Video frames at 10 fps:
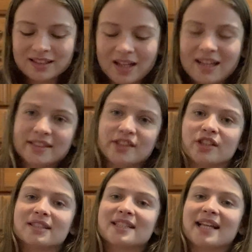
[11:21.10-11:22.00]
It's
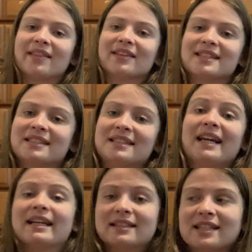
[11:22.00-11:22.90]
just that the
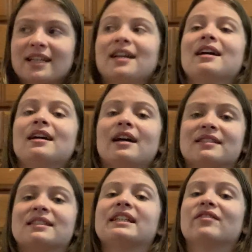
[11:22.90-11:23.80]
state
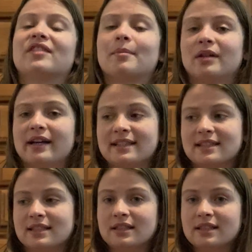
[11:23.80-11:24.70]
has to give them a
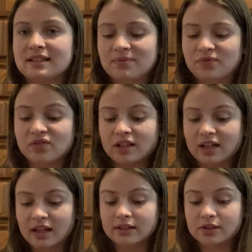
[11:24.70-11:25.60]
license
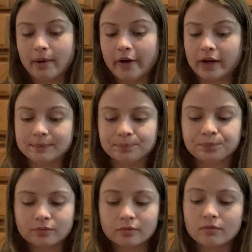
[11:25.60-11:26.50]
to marry.
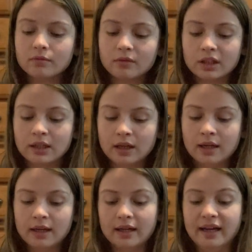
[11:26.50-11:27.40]

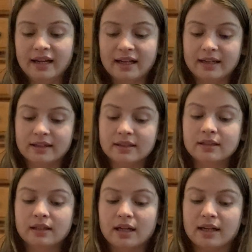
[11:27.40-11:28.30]
And
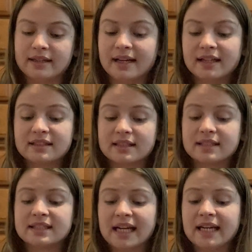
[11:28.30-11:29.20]
next, the
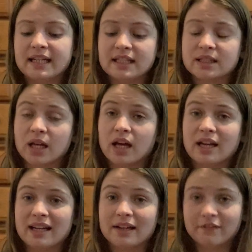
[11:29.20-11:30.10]
state needs
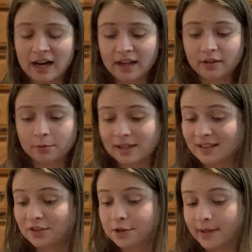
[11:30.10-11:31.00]
a valid
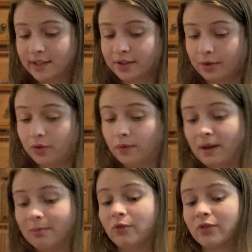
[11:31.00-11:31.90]
reason to exclude
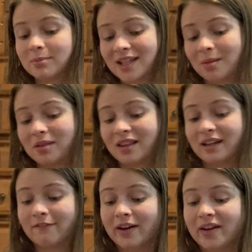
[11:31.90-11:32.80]
people from
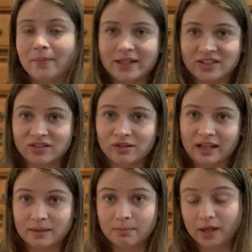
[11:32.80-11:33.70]
something fundamental
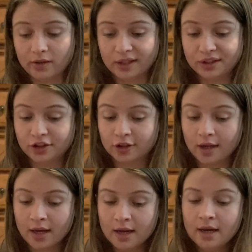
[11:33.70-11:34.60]
like marriage.
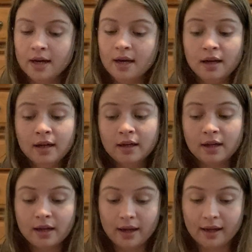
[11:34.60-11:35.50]

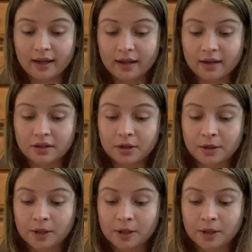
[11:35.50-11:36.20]
And